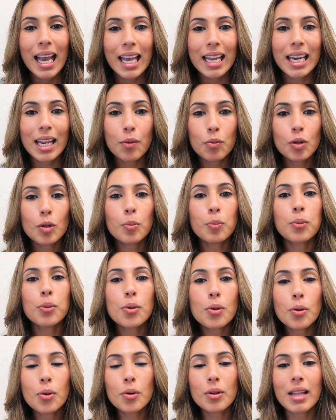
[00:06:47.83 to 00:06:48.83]
And it will
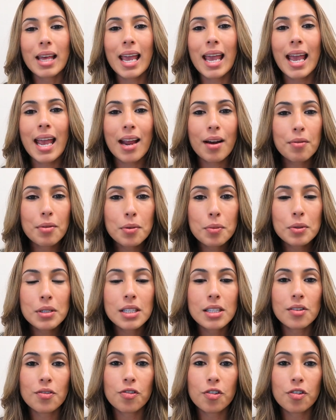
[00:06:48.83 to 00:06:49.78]
pull everyone's